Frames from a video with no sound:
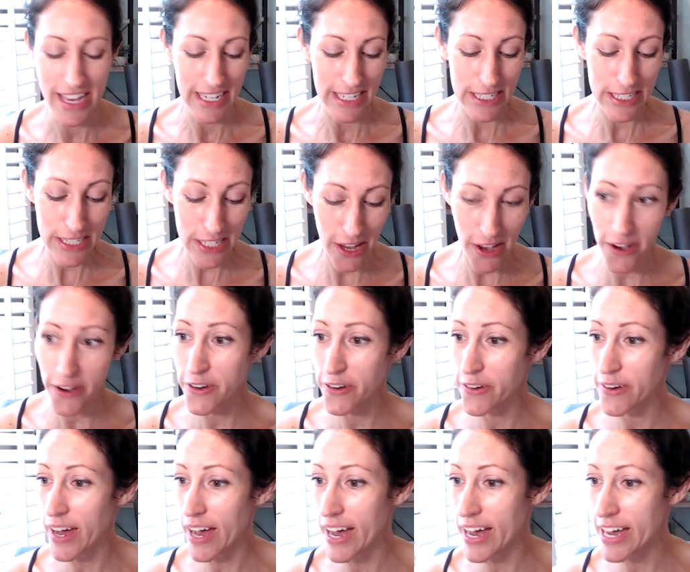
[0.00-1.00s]

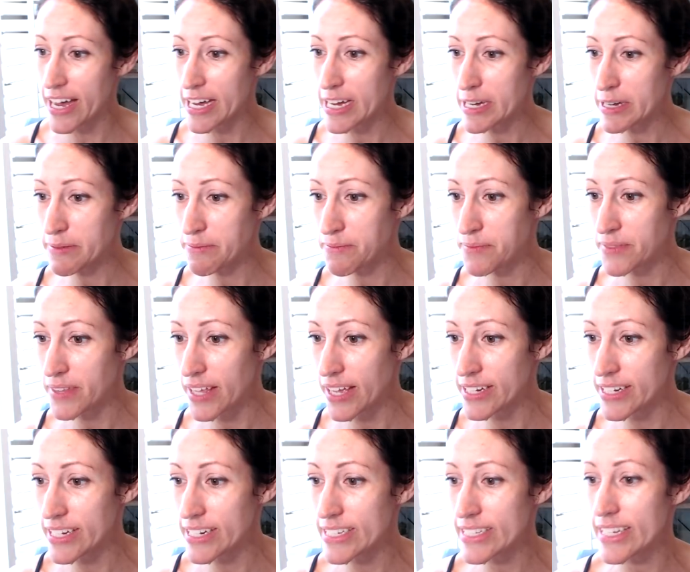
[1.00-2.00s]
so um,
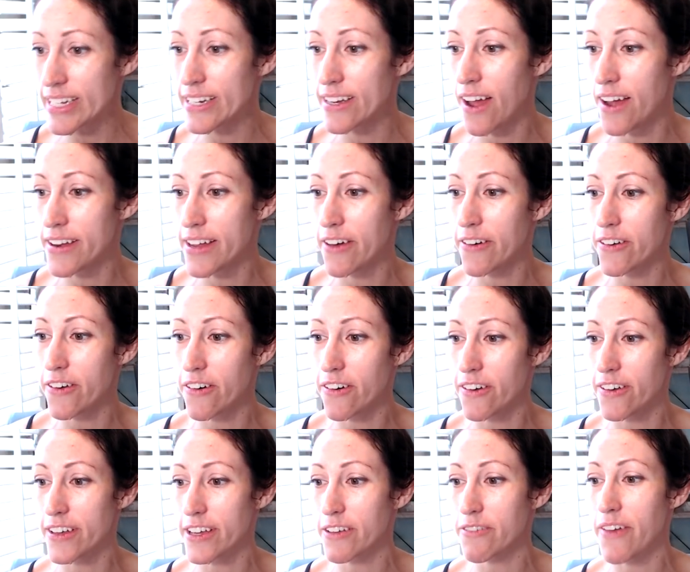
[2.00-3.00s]
Anita said non
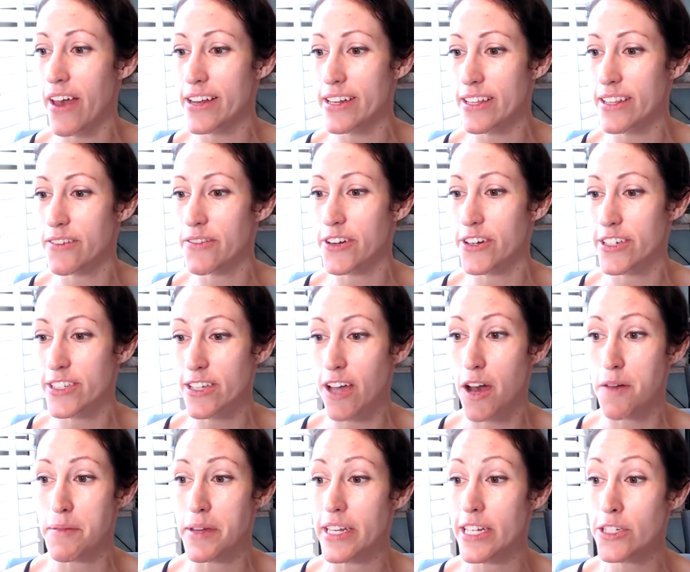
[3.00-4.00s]
alcoholic fatty liver is
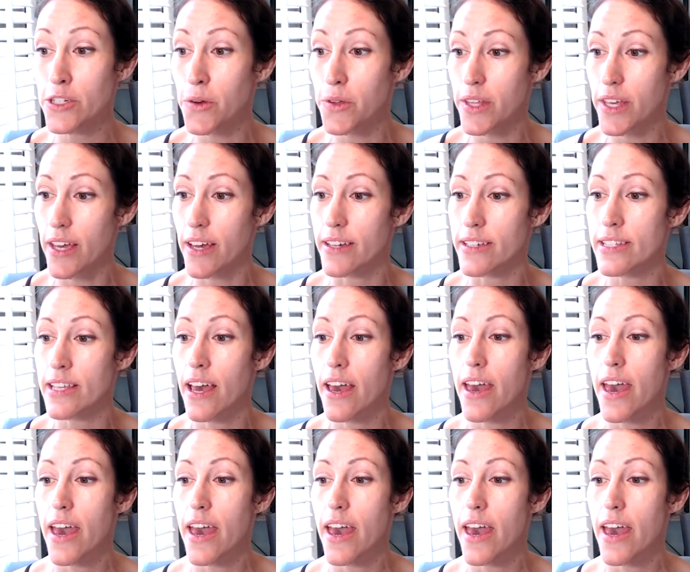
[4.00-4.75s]
common. It totally is.